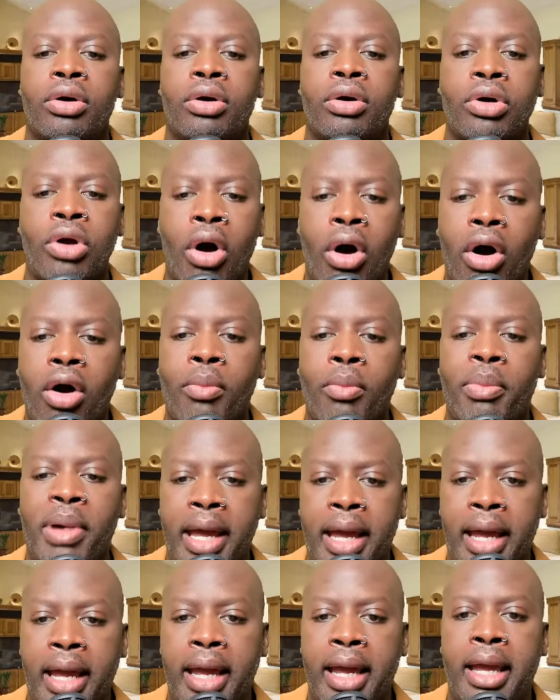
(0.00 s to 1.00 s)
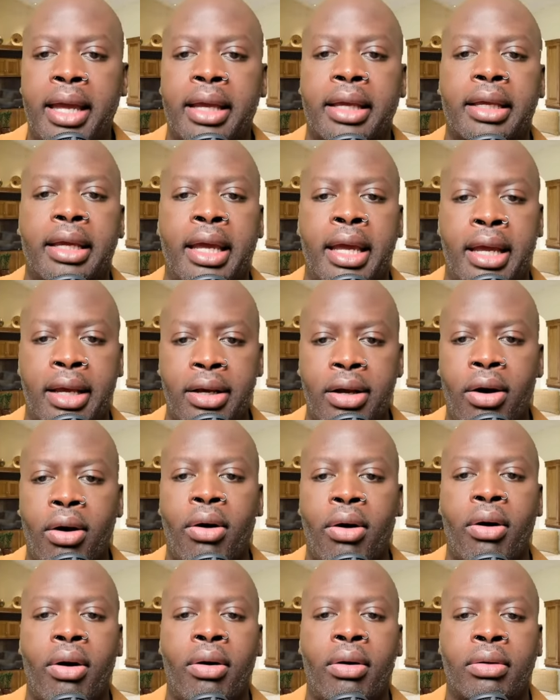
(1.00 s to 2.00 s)
gone bad and
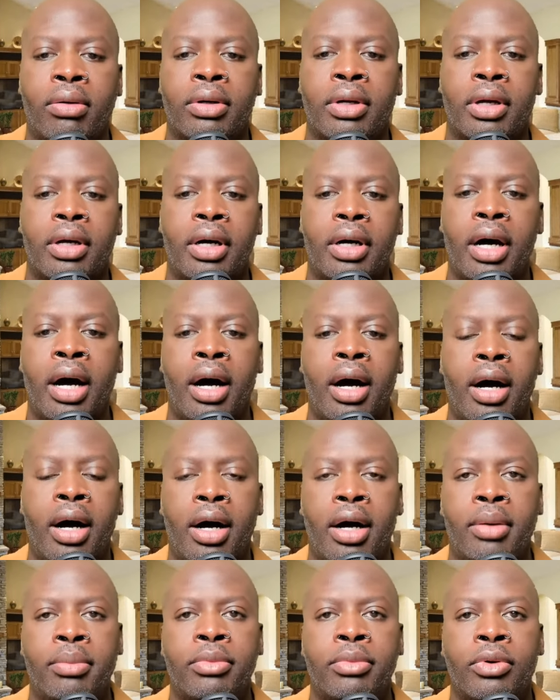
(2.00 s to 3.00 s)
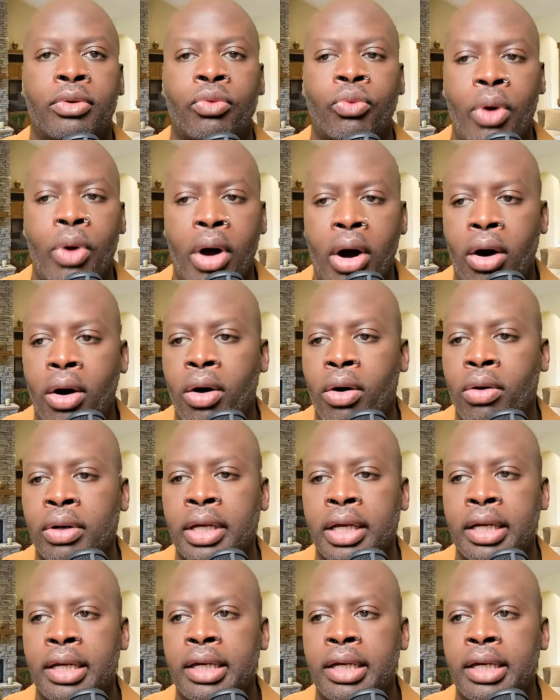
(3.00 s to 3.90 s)
gone um wrong.